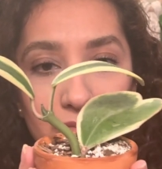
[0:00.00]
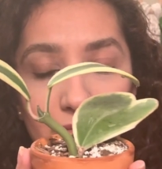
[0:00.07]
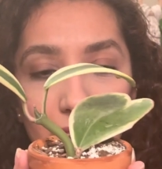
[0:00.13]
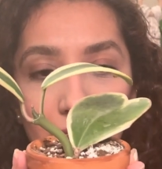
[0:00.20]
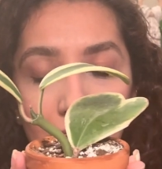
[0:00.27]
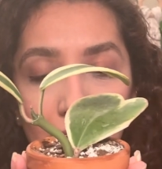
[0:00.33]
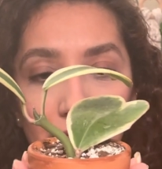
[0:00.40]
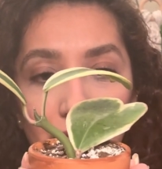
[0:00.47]

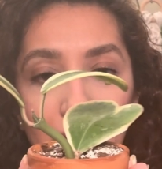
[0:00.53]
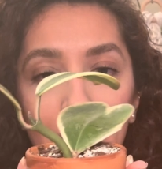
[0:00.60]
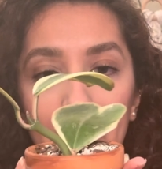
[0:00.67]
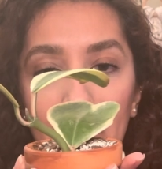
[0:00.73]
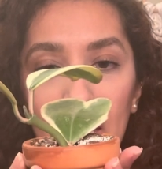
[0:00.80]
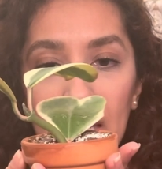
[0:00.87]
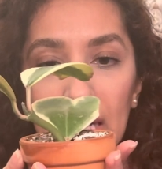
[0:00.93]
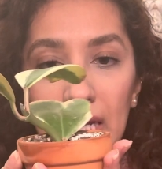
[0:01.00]
I've
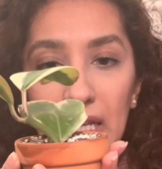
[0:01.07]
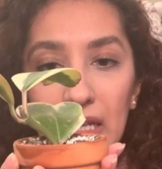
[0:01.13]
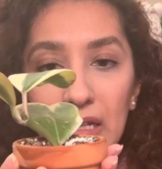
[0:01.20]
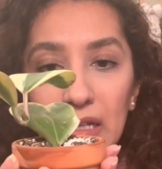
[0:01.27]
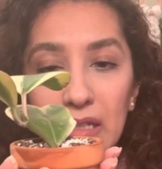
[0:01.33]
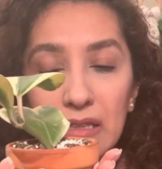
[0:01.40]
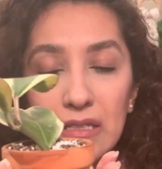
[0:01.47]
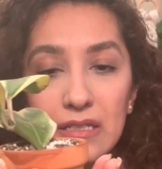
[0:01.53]
repotted it
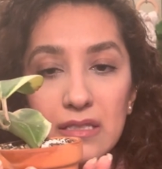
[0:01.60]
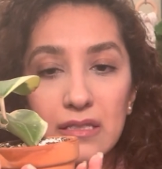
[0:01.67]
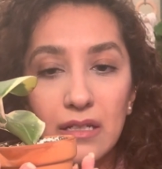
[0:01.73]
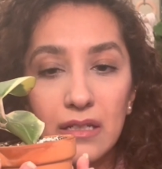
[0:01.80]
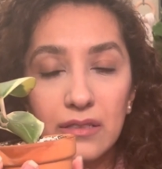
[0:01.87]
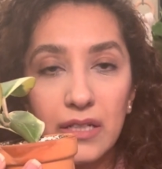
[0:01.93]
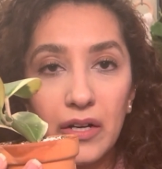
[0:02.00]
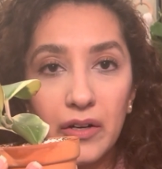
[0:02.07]
in this
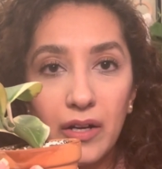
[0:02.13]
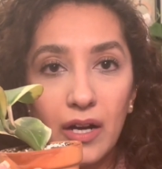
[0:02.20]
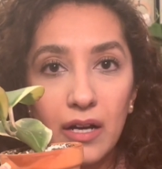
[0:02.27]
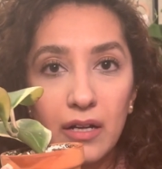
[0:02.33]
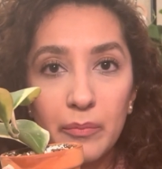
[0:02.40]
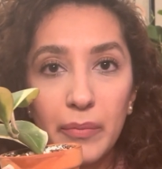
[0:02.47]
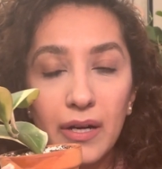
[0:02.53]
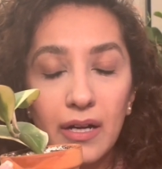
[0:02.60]

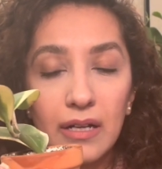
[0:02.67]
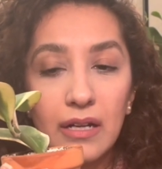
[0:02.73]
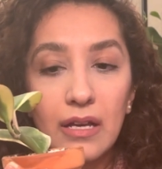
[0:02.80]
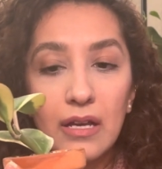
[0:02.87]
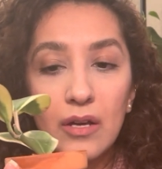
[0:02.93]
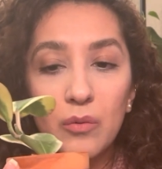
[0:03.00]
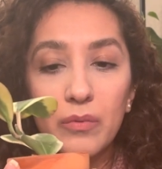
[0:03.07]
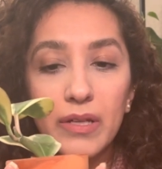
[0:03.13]
terracotta pot
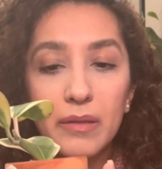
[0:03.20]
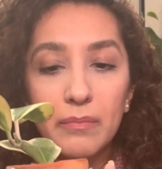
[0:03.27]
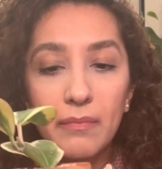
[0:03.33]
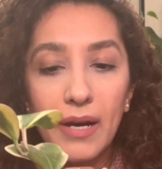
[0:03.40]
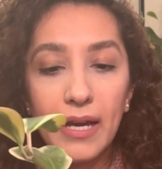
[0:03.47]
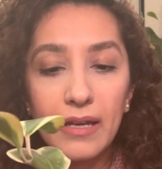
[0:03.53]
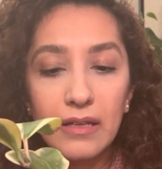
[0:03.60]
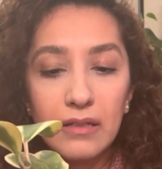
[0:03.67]
with
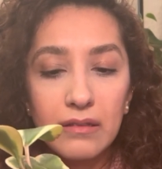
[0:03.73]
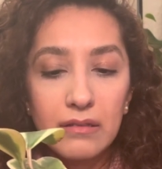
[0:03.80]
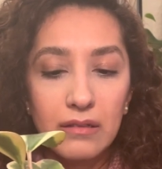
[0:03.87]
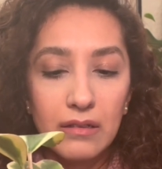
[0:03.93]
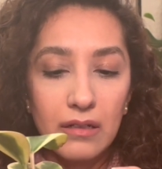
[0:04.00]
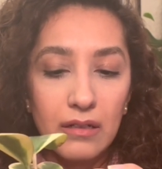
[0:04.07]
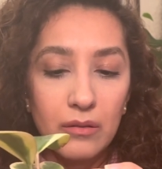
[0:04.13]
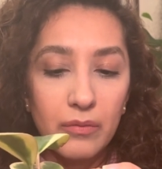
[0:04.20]
my
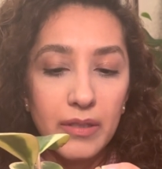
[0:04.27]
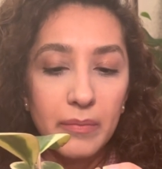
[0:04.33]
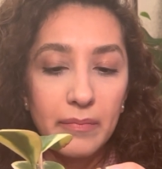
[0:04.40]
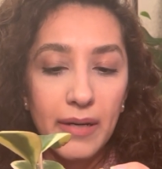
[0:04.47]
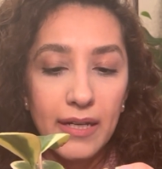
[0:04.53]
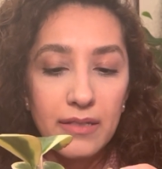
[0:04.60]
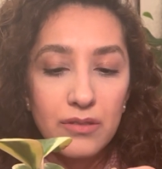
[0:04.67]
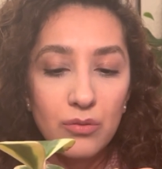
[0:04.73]

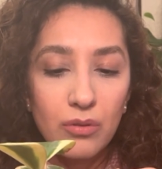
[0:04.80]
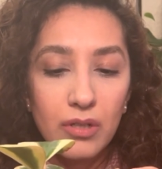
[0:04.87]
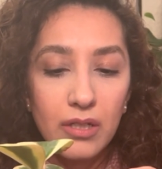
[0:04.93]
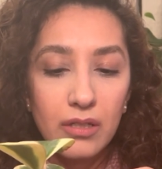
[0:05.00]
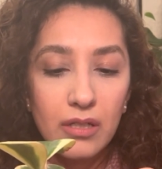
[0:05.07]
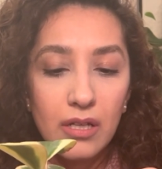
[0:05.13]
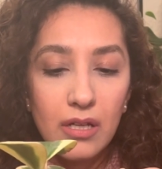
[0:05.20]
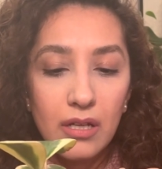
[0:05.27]

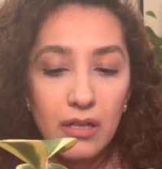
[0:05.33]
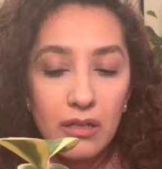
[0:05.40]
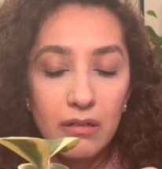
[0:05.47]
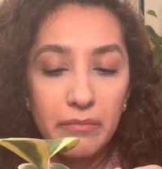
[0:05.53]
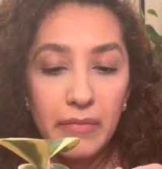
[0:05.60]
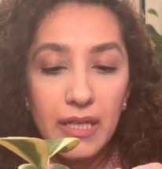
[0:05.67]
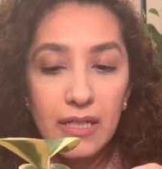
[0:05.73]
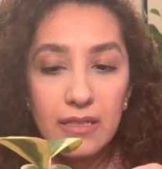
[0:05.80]
soil
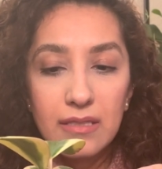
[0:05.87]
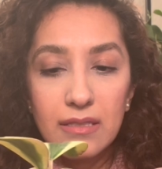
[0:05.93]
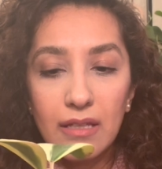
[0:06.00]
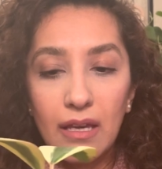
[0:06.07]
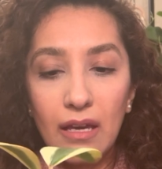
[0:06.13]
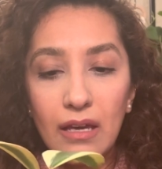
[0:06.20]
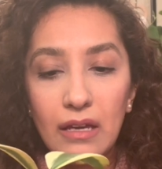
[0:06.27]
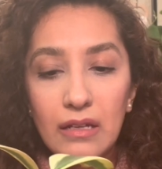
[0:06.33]
mix,
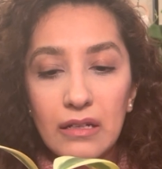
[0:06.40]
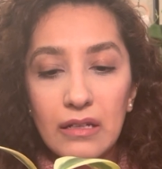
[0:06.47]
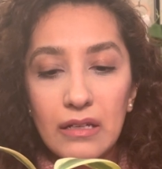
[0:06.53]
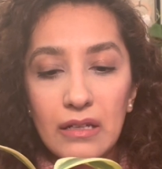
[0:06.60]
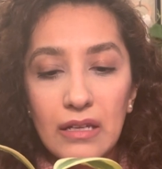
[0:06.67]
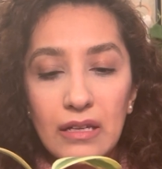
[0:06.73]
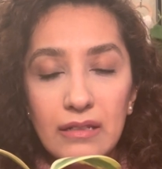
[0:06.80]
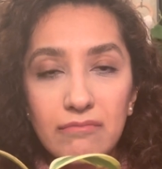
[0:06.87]
and
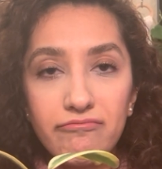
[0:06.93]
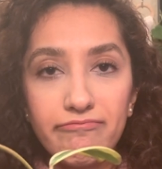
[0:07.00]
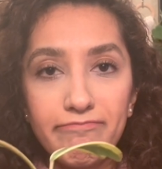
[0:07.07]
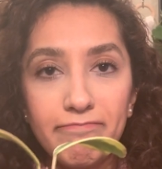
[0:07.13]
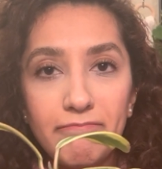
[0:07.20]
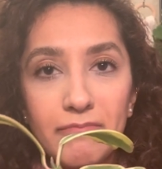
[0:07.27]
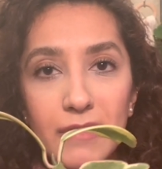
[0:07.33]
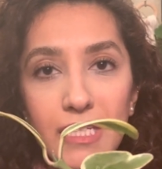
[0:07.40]

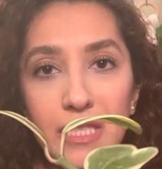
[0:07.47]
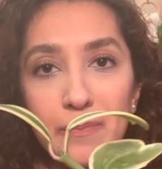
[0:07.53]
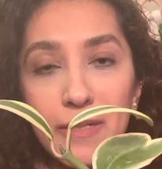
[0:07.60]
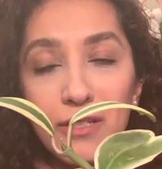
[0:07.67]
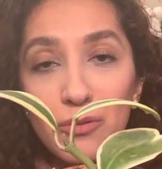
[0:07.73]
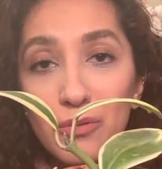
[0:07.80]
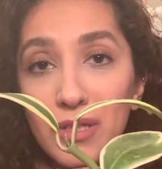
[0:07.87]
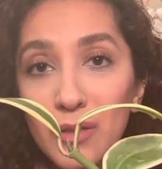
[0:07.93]
it's been
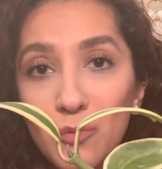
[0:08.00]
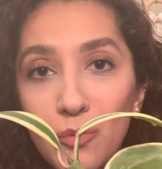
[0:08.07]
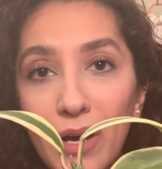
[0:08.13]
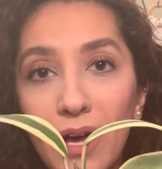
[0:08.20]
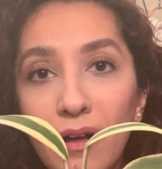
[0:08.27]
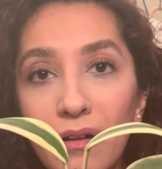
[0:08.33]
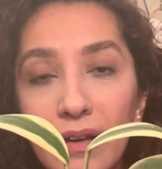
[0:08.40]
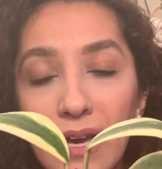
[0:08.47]
doing
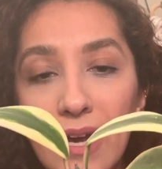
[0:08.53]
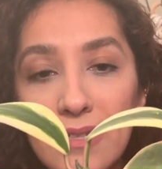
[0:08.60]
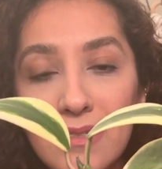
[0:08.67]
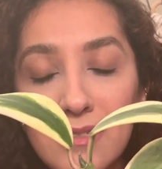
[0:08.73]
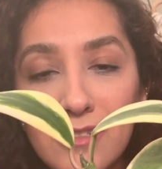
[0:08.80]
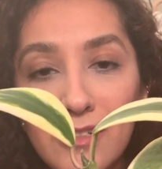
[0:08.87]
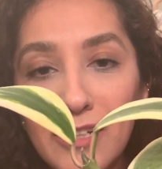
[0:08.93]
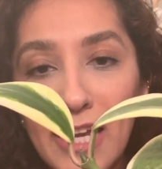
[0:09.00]
well. It
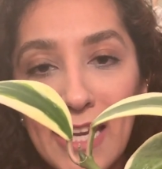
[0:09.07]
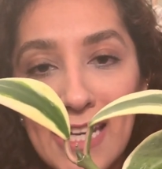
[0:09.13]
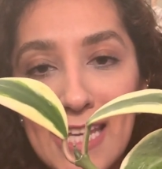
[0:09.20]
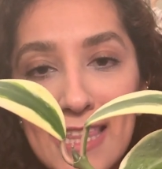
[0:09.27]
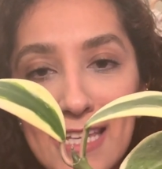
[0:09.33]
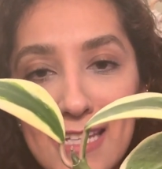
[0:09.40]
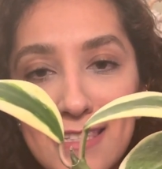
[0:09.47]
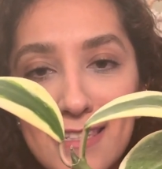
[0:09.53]
hasn't done
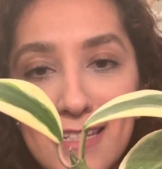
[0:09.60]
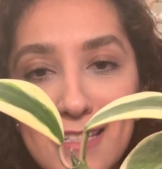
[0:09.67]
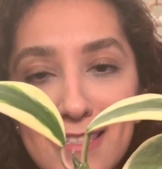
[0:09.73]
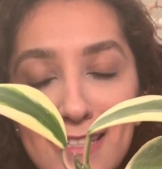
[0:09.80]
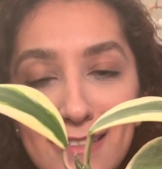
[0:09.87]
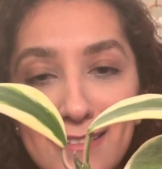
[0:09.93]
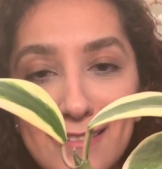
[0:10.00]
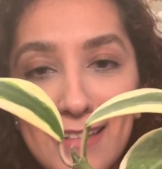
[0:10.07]
anything since,
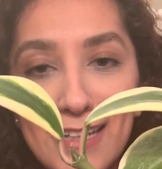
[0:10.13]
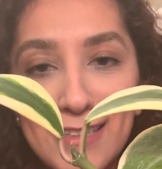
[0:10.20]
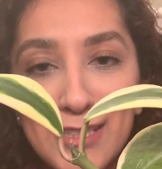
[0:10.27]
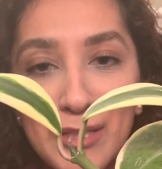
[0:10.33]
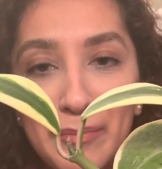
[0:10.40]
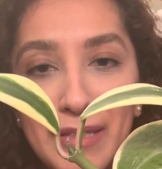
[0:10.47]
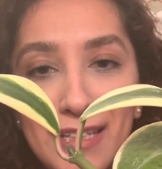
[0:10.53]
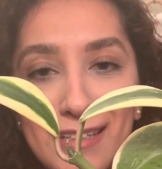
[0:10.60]
and that
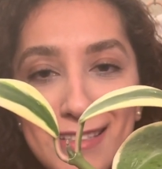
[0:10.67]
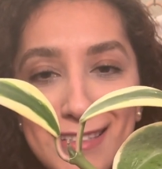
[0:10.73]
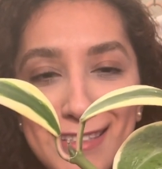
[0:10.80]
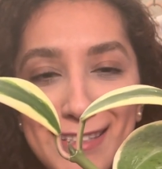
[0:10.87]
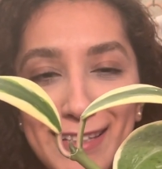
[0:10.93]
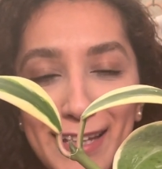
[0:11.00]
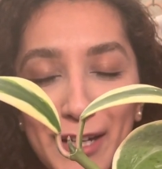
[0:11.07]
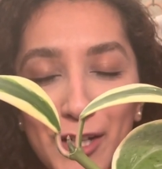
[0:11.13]
to me
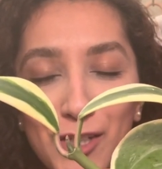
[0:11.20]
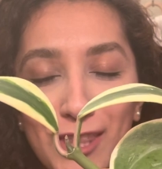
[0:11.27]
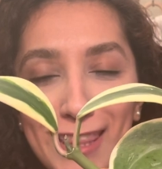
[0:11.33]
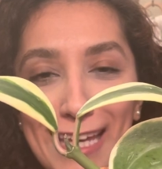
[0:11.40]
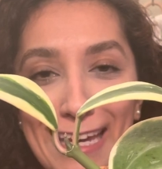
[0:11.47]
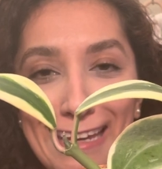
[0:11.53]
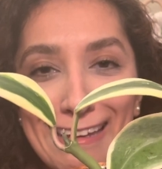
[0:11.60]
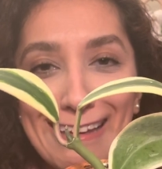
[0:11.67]
is a good
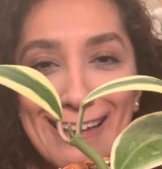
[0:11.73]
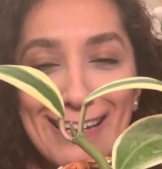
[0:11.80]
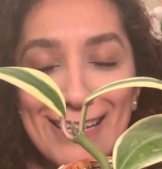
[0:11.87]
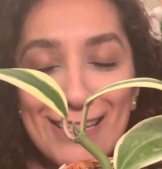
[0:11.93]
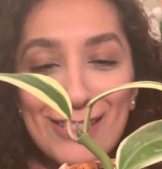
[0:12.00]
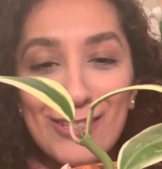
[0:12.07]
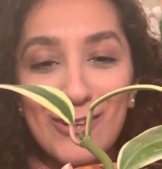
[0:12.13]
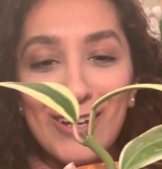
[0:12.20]
thing.
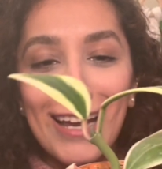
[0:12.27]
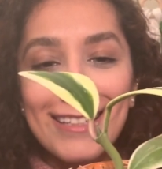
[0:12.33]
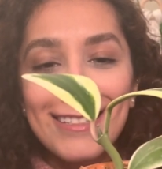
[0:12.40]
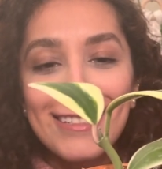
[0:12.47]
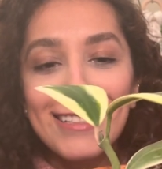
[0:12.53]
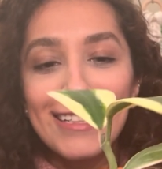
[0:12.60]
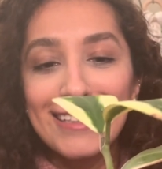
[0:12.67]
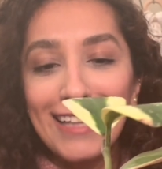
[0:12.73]
So it
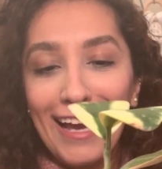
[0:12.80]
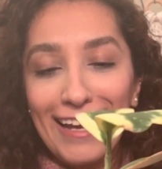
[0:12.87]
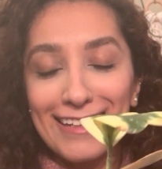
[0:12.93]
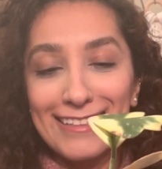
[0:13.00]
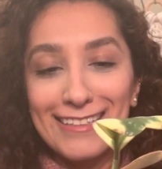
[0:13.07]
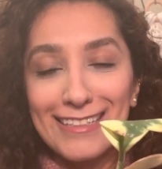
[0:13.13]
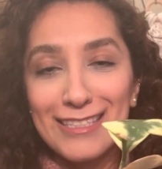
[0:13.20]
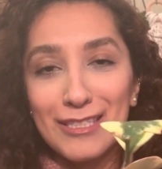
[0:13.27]
hasn't
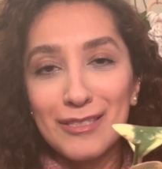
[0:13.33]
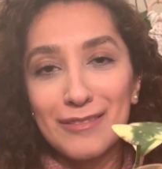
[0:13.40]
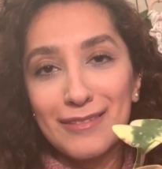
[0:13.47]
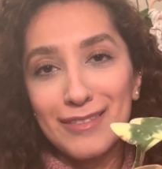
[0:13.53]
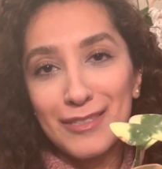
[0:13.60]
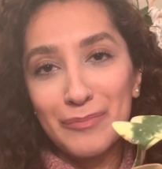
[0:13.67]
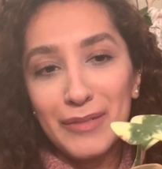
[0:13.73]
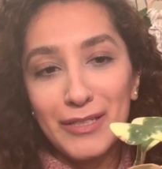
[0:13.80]
declined.
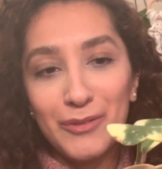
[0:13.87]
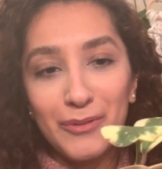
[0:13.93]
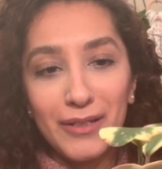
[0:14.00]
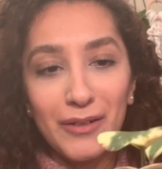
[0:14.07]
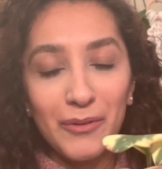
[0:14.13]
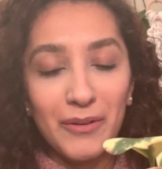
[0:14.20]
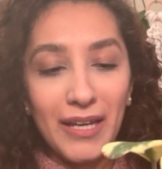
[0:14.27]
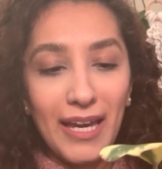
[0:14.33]
It's been doing
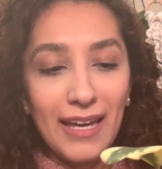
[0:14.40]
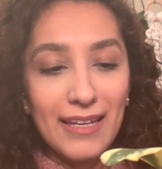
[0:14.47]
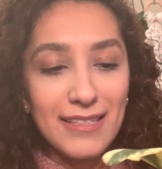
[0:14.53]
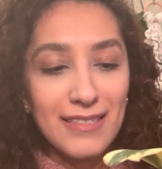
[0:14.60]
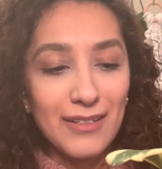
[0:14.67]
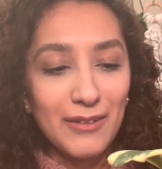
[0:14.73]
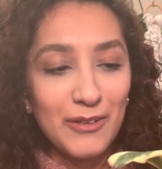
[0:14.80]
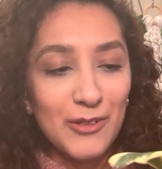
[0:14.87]
okay. So